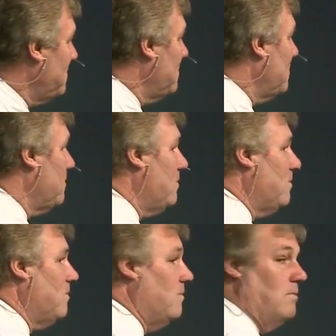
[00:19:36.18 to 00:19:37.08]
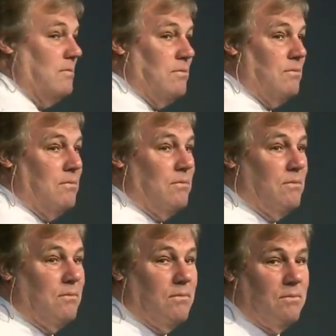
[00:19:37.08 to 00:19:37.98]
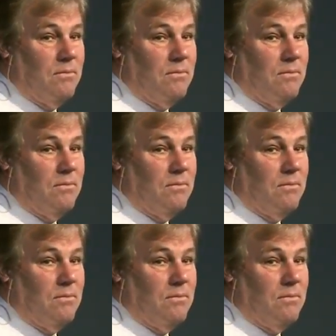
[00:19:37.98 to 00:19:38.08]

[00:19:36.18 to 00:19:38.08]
No one is speaking in this clip.